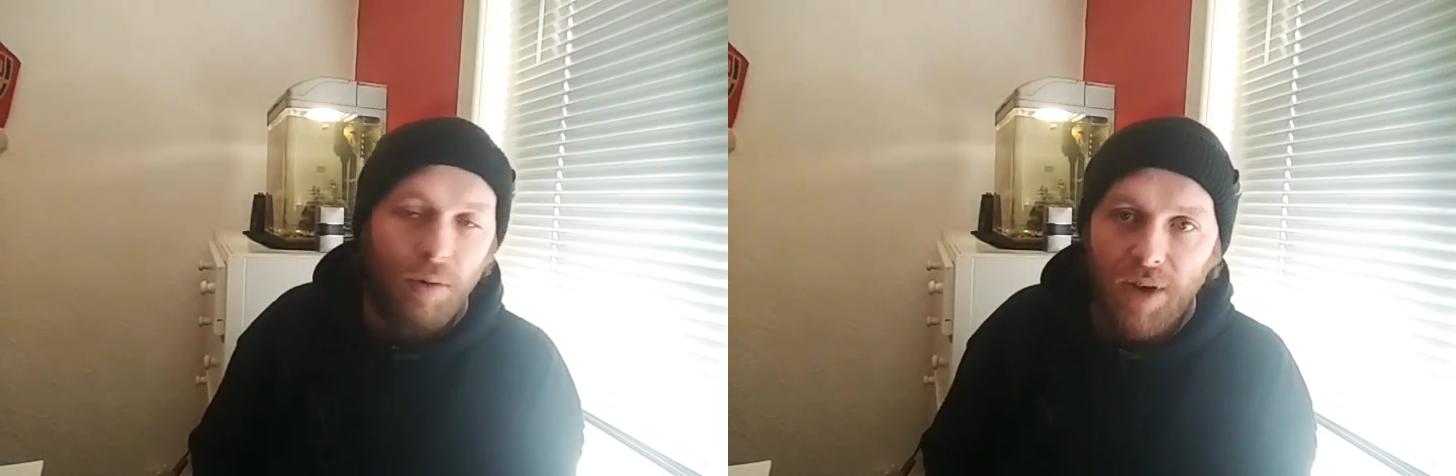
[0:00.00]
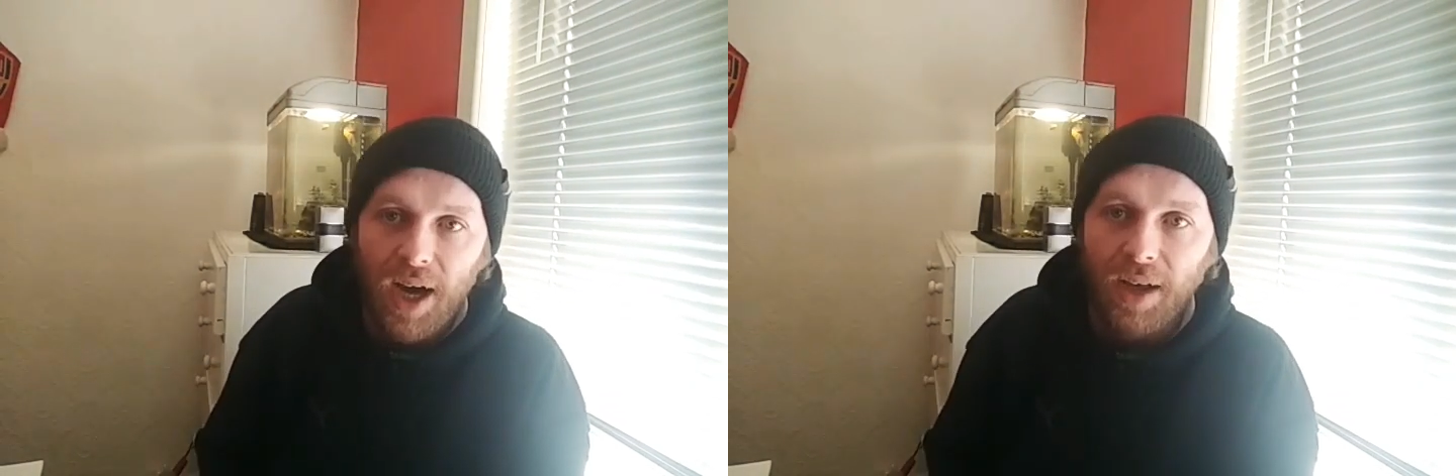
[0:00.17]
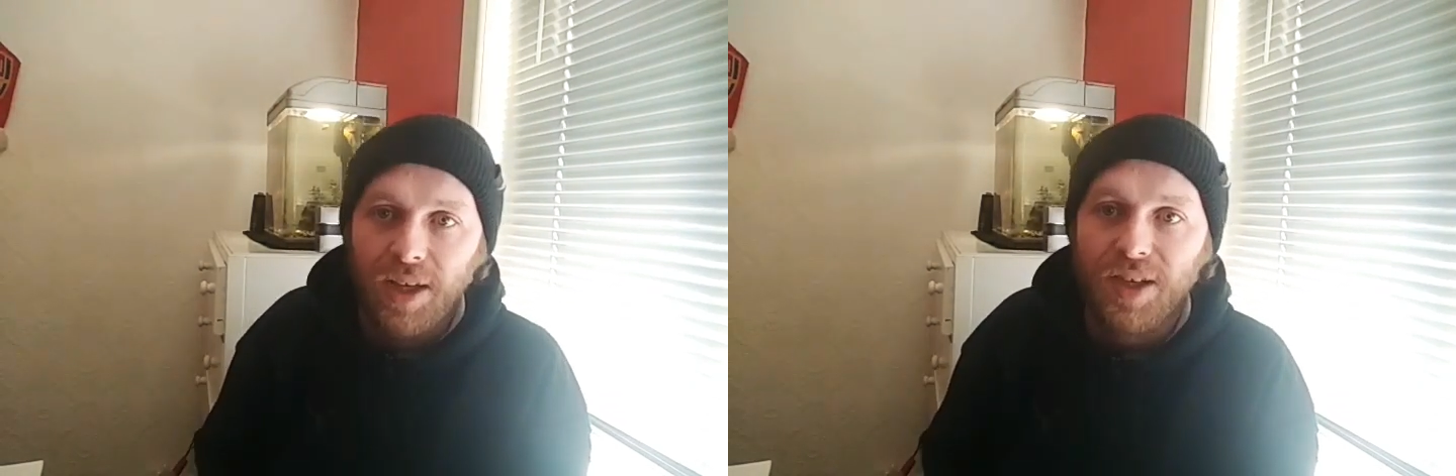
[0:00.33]

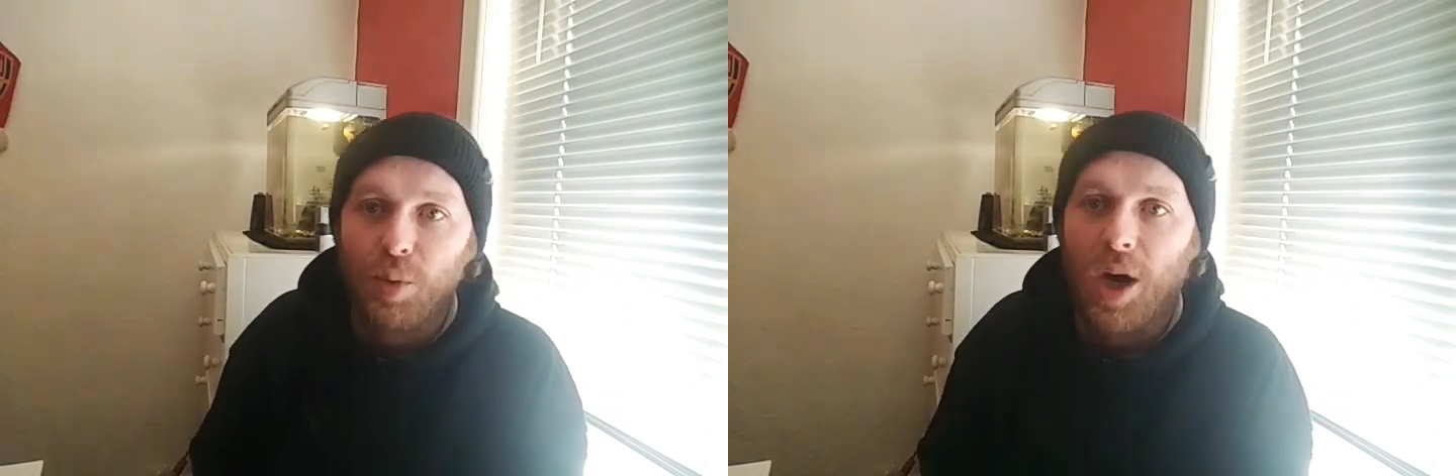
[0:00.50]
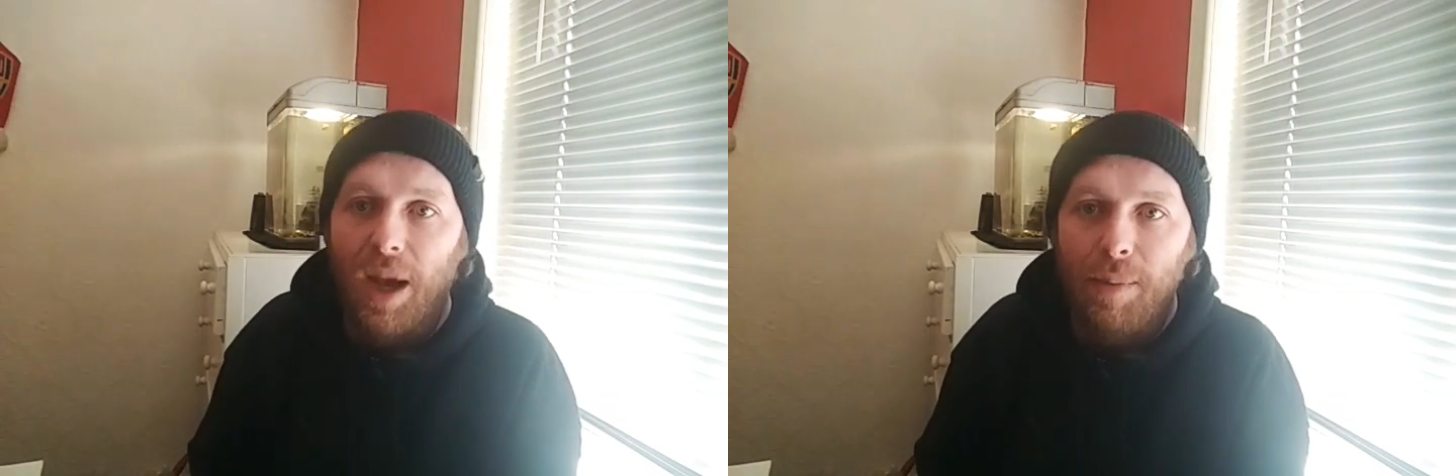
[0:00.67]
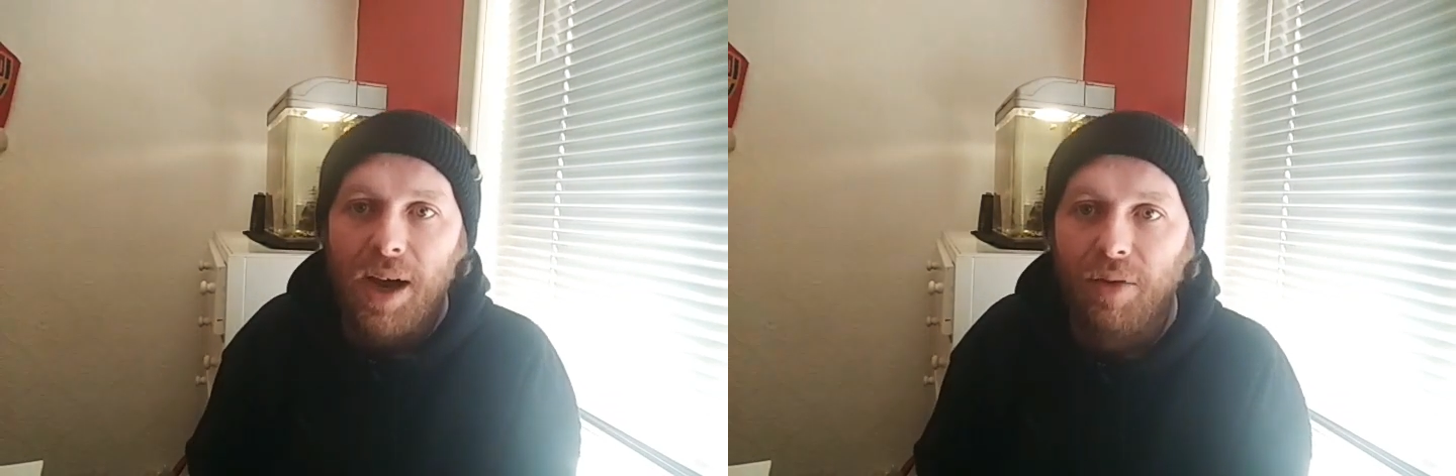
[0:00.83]
right, this is what
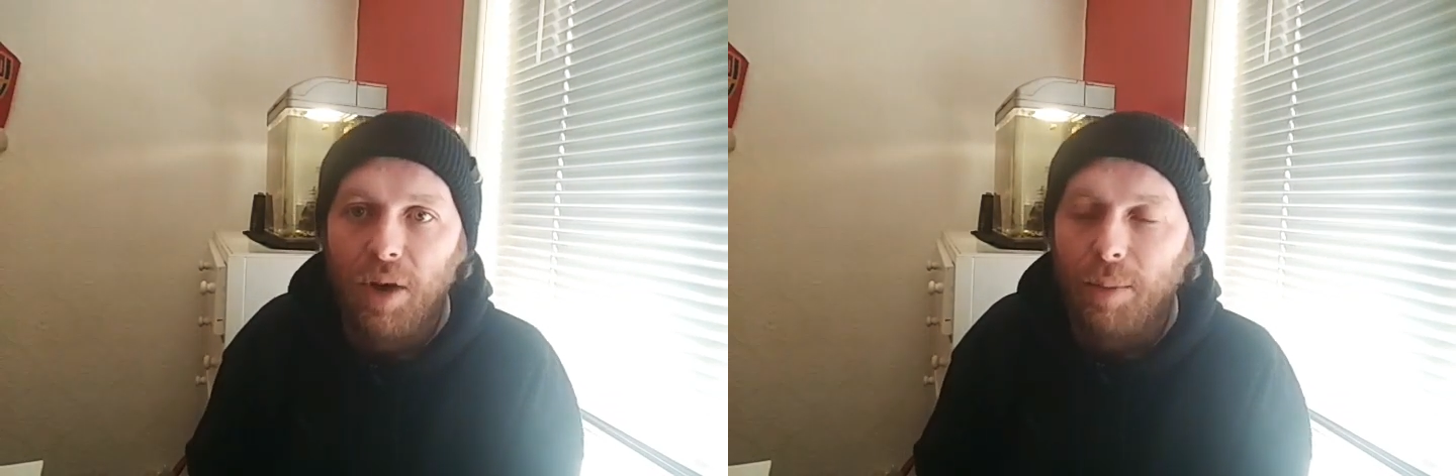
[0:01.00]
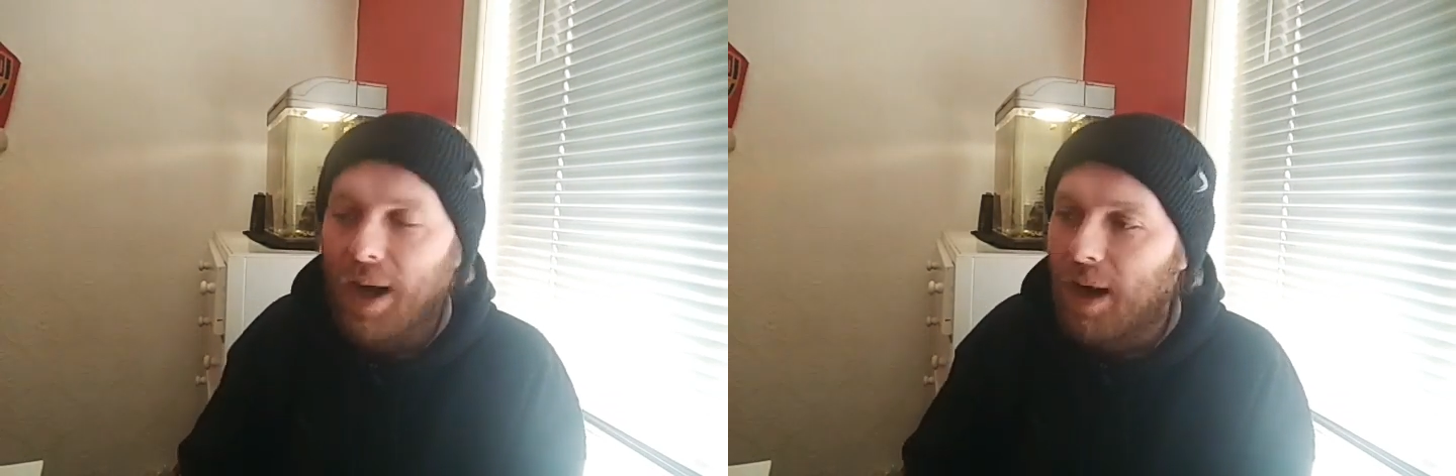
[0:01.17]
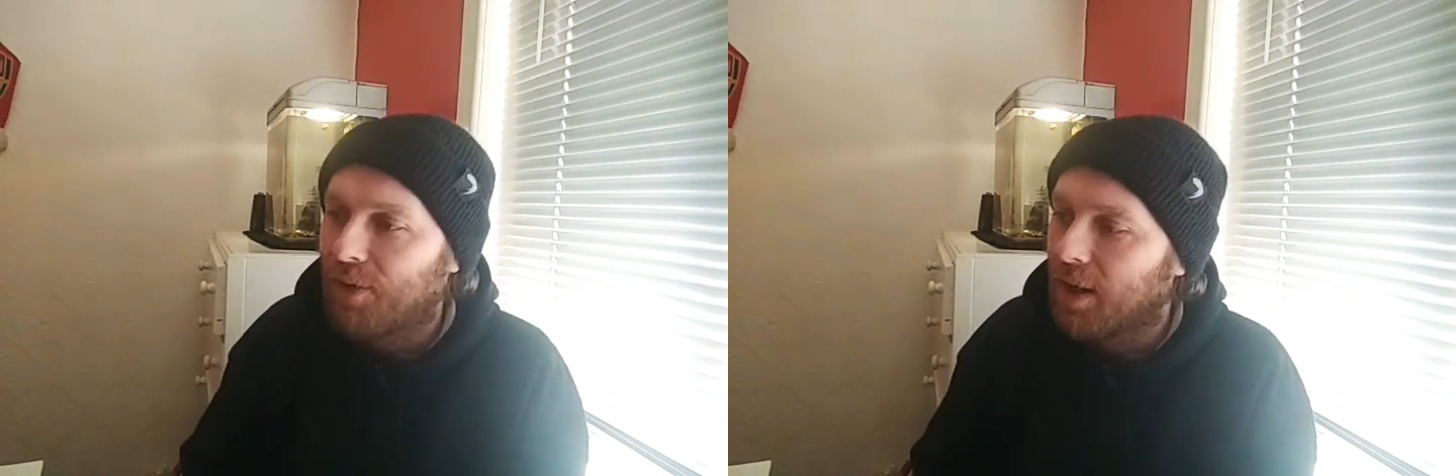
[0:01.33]
I'm angry
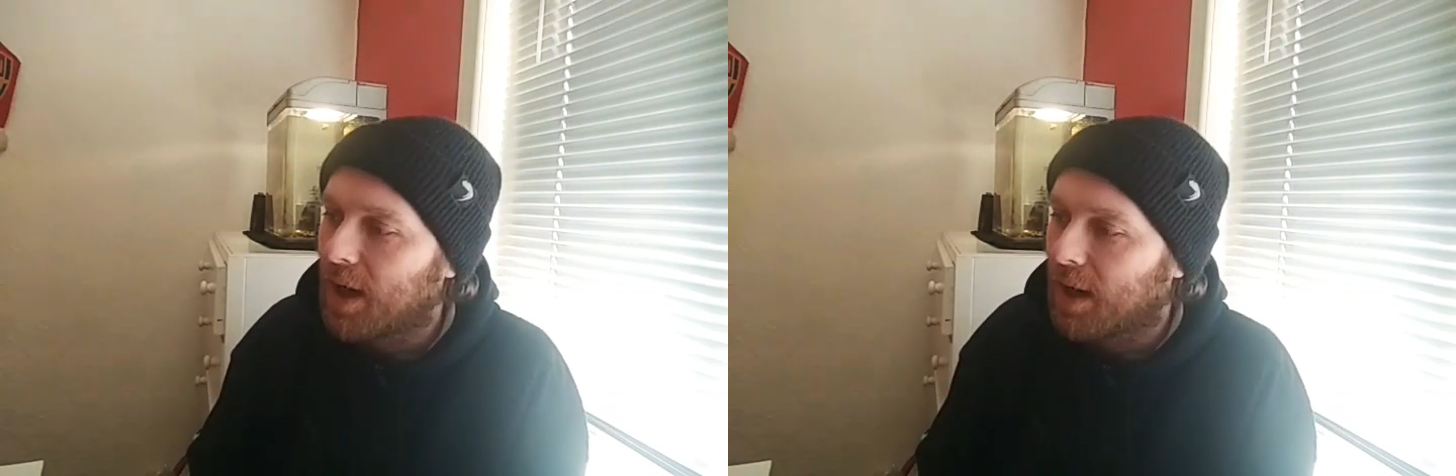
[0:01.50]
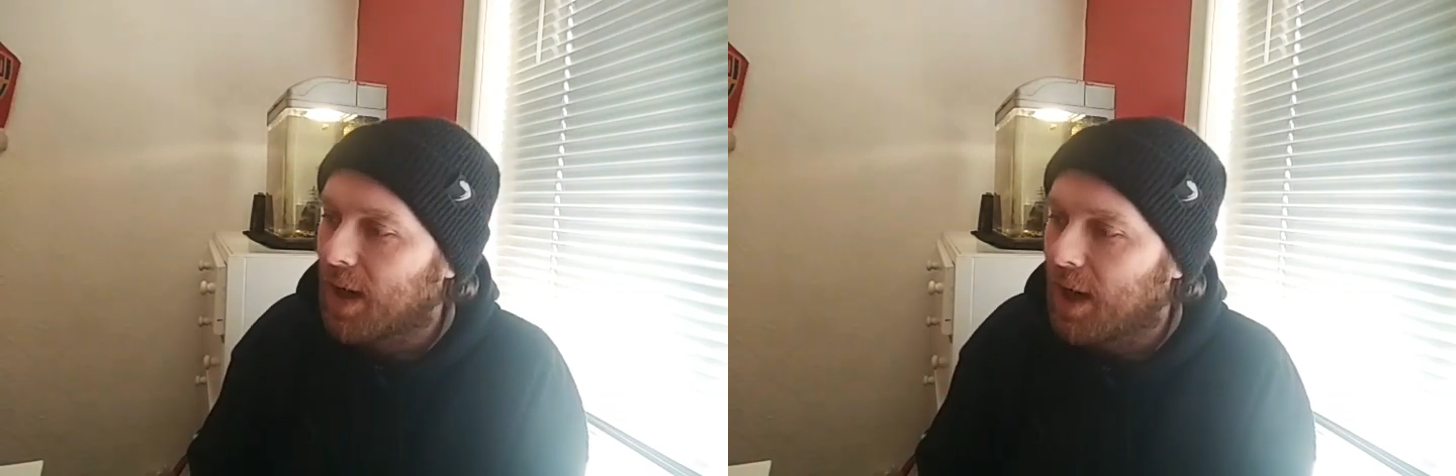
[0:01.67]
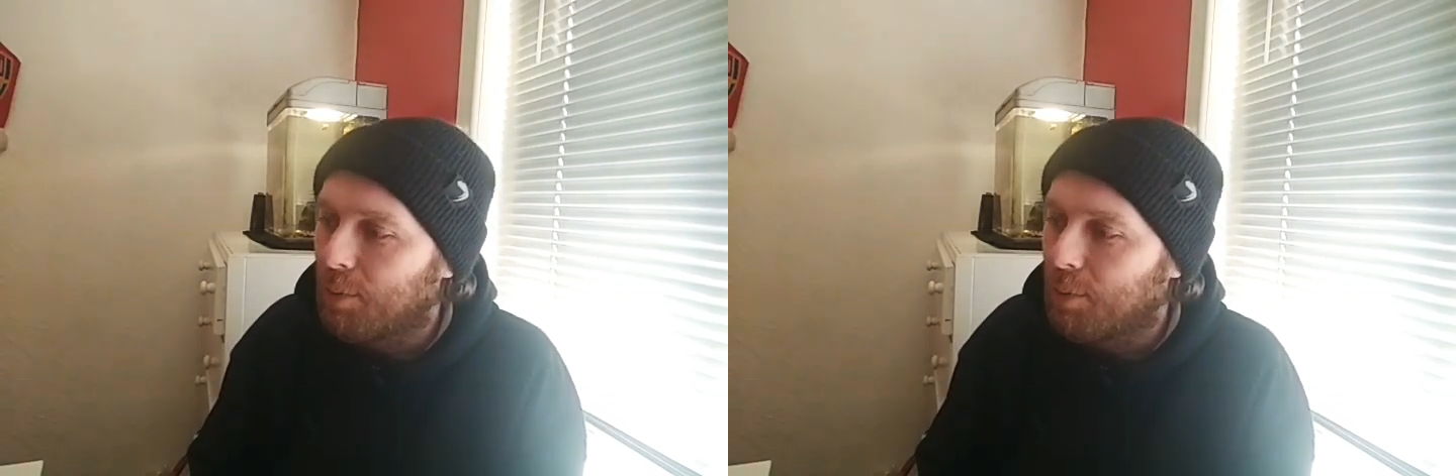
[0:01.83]
about after that game.